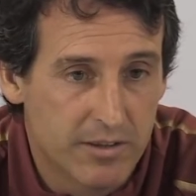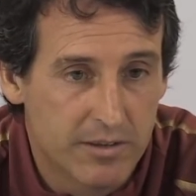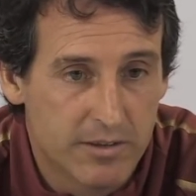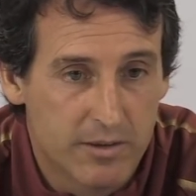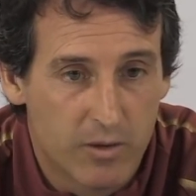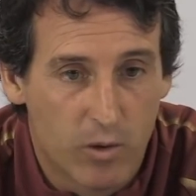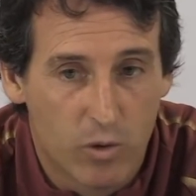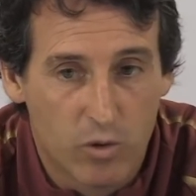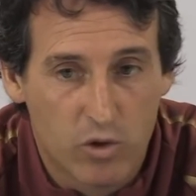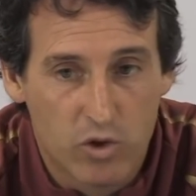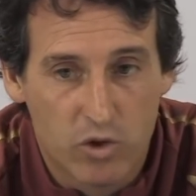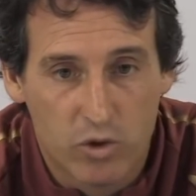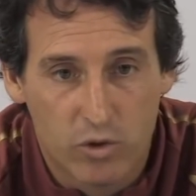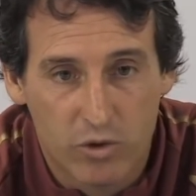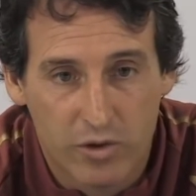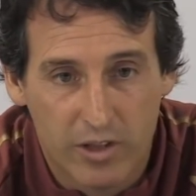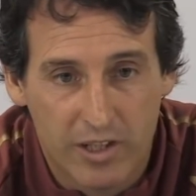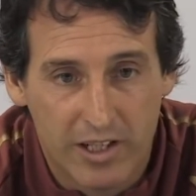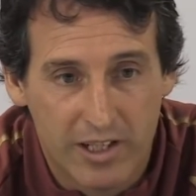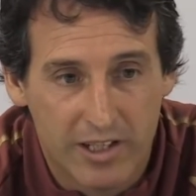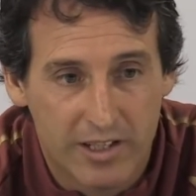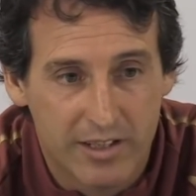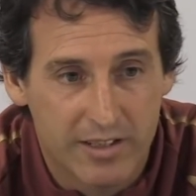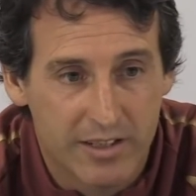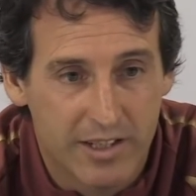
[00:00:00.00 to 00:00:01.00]
also
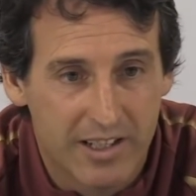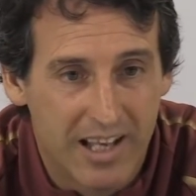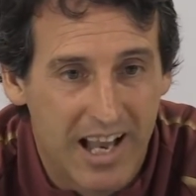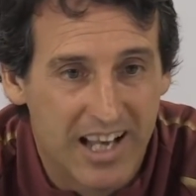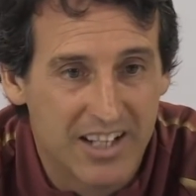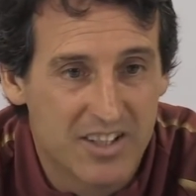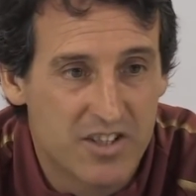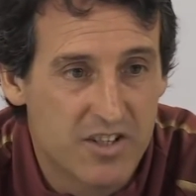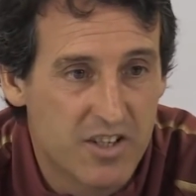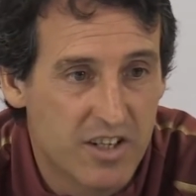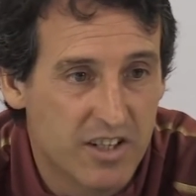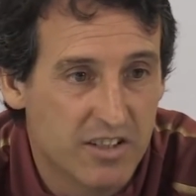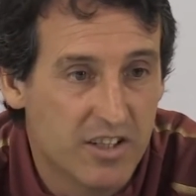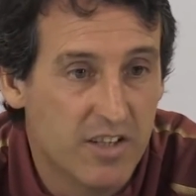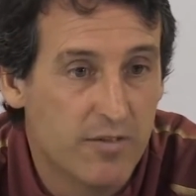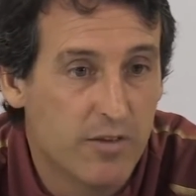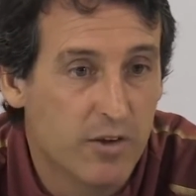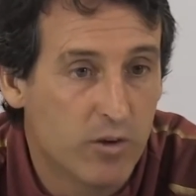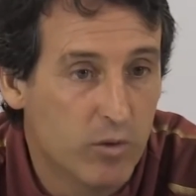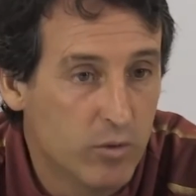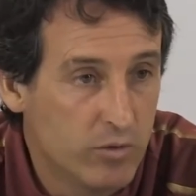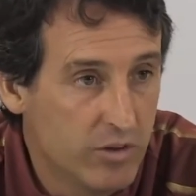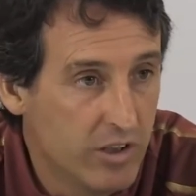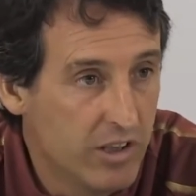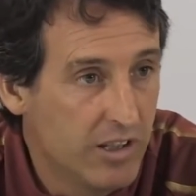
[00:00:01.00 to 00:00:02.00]
the last year
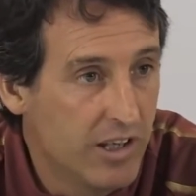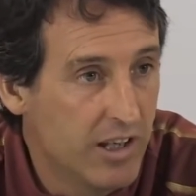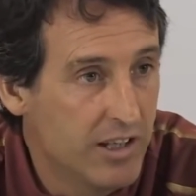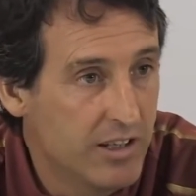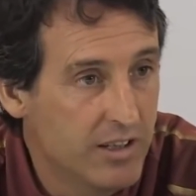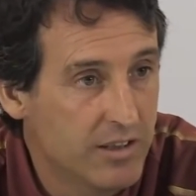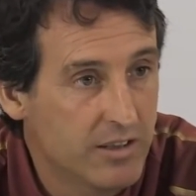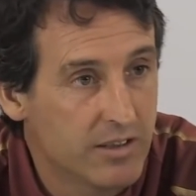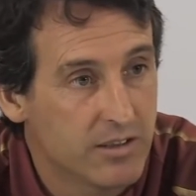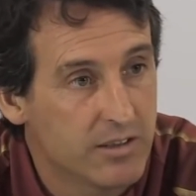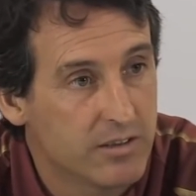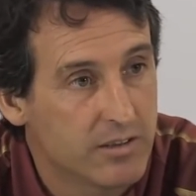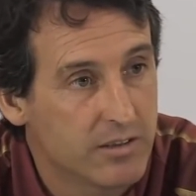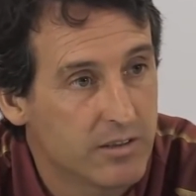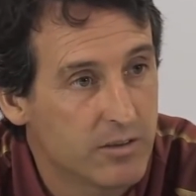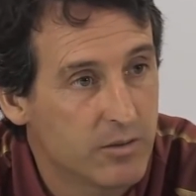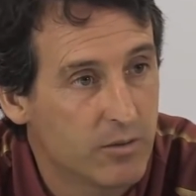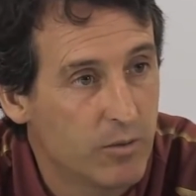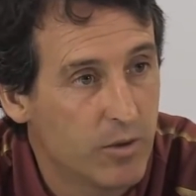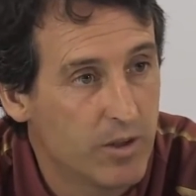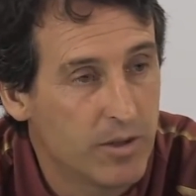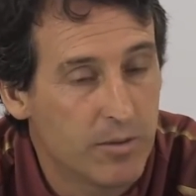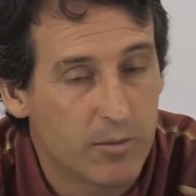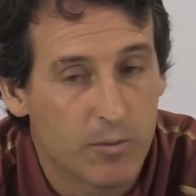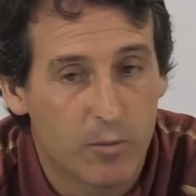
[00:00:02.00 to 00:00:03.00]
difficulty
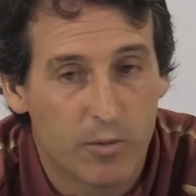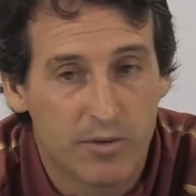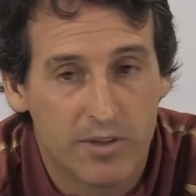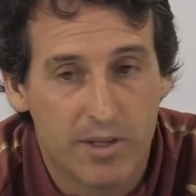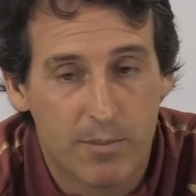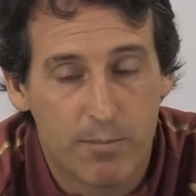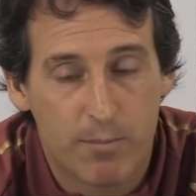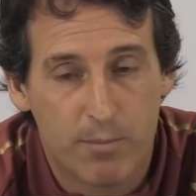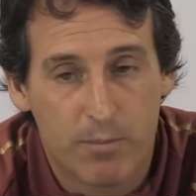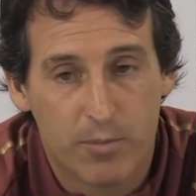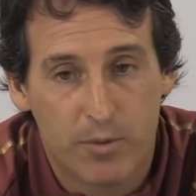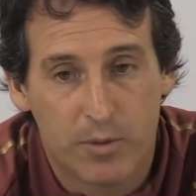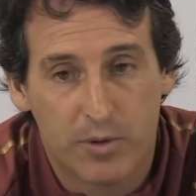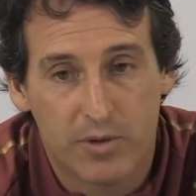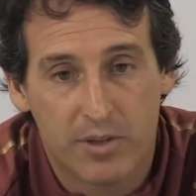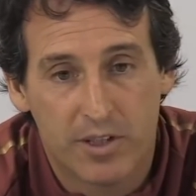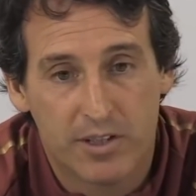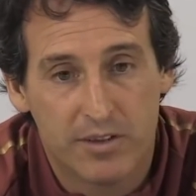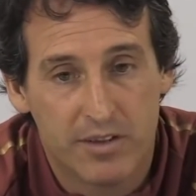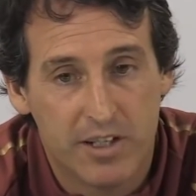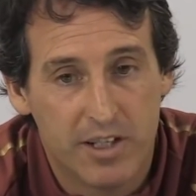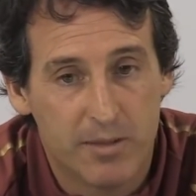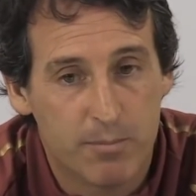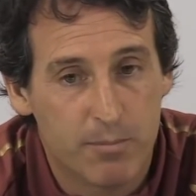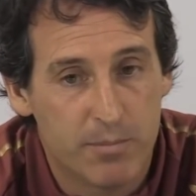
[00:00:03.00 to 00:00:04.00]
when the
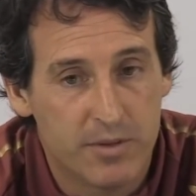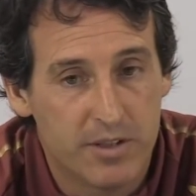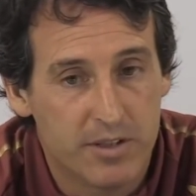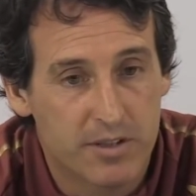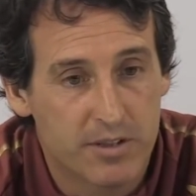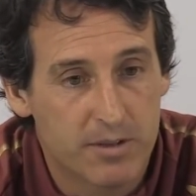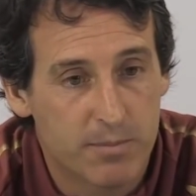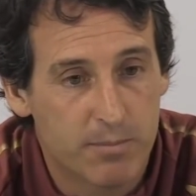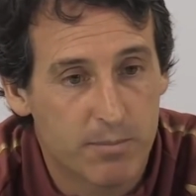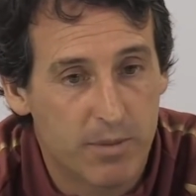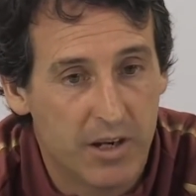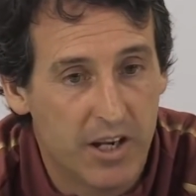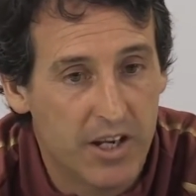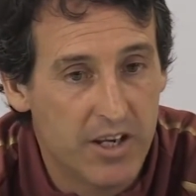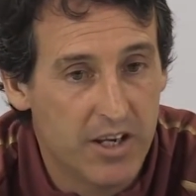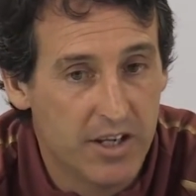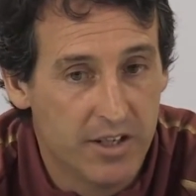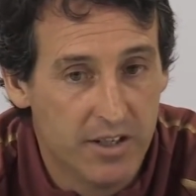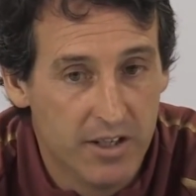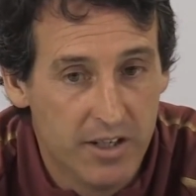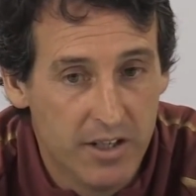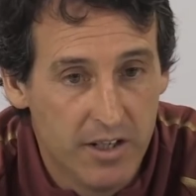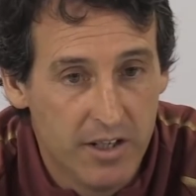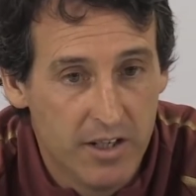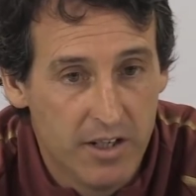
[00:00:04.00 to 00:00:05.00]
team is
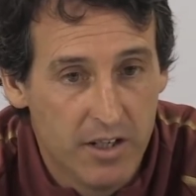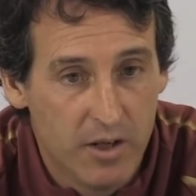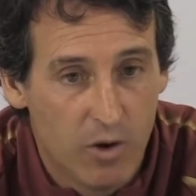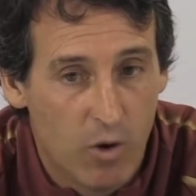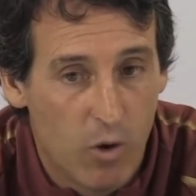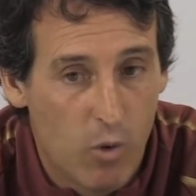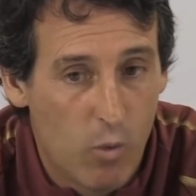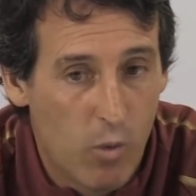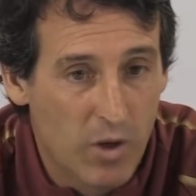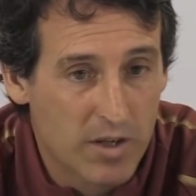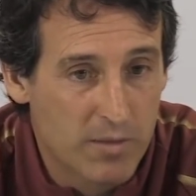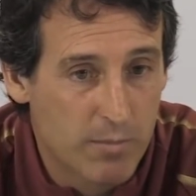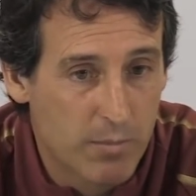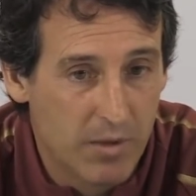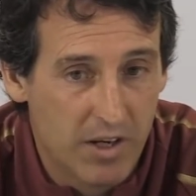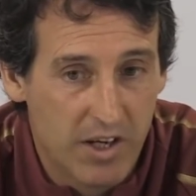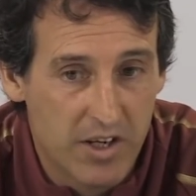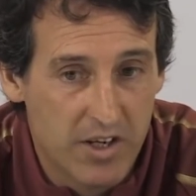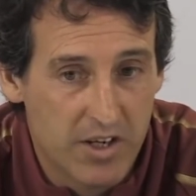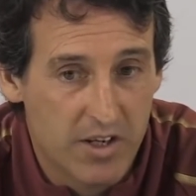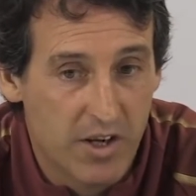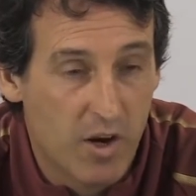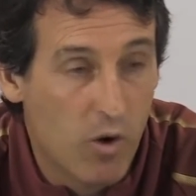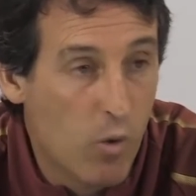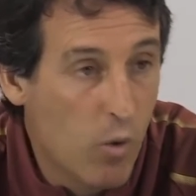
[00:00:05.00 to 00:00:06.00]
playing or was
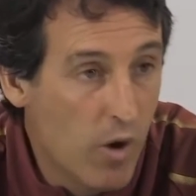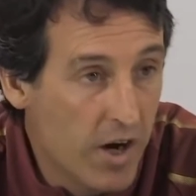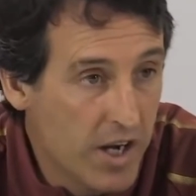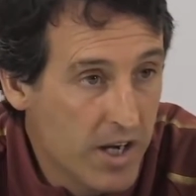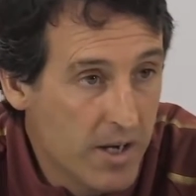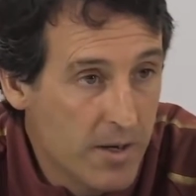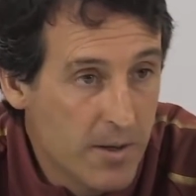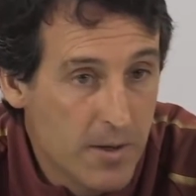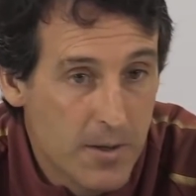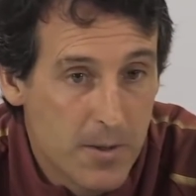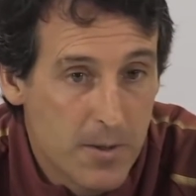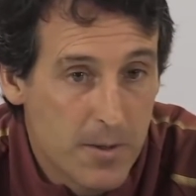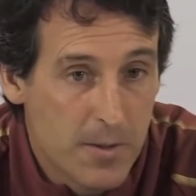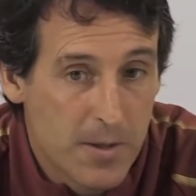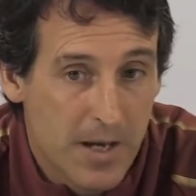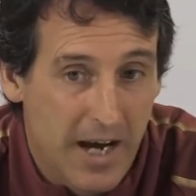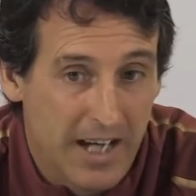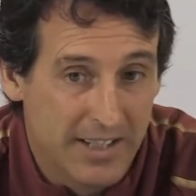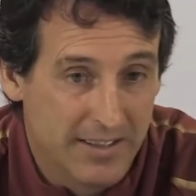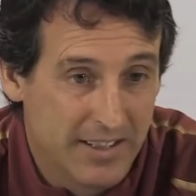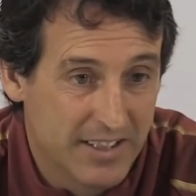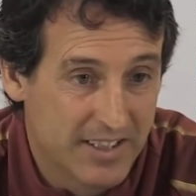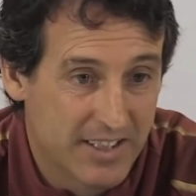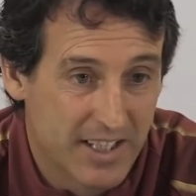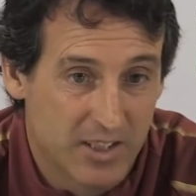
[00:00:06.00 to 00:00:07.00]
playing away,
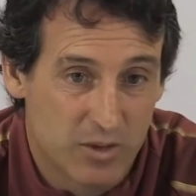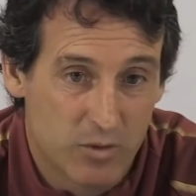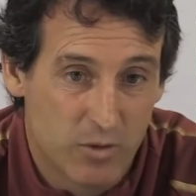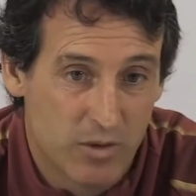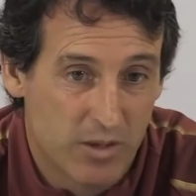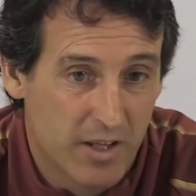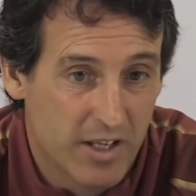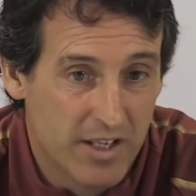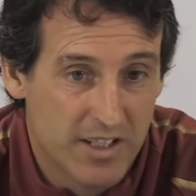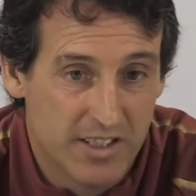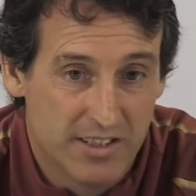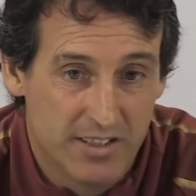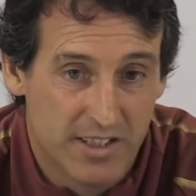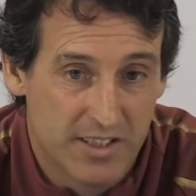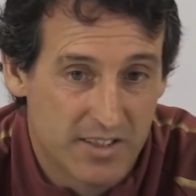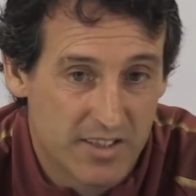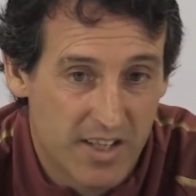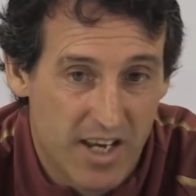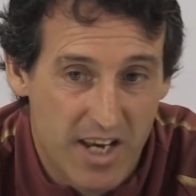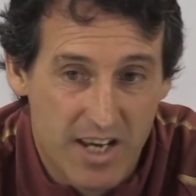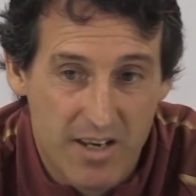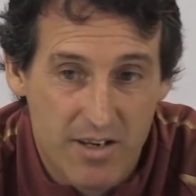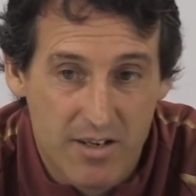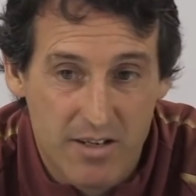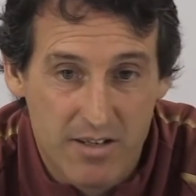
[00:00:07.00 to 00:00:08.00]
and the Saturday is the
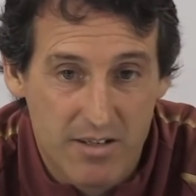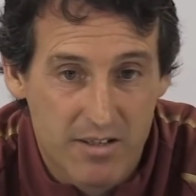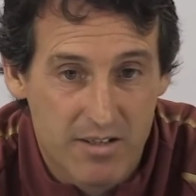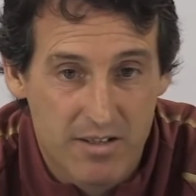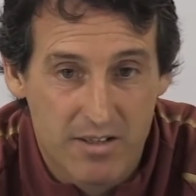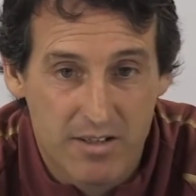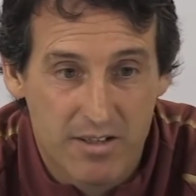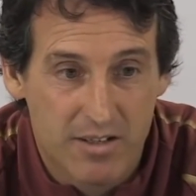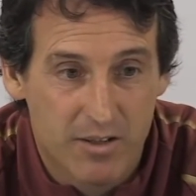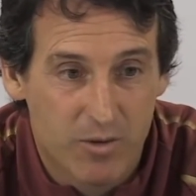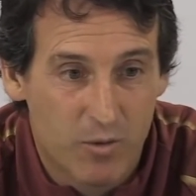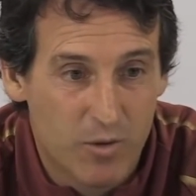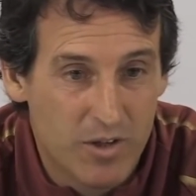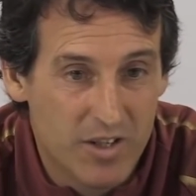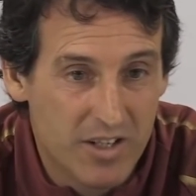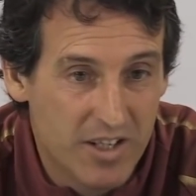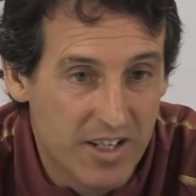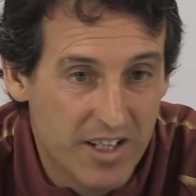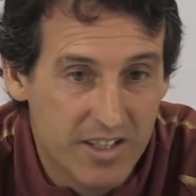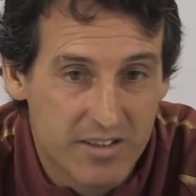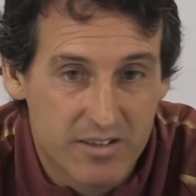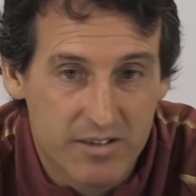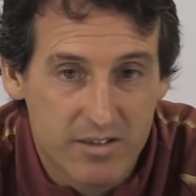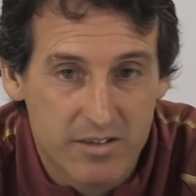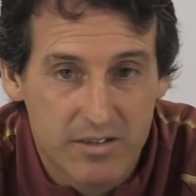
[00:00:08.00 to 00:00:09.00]
same. We
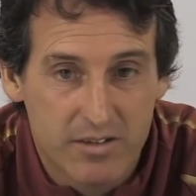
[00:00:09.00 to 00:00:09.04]
need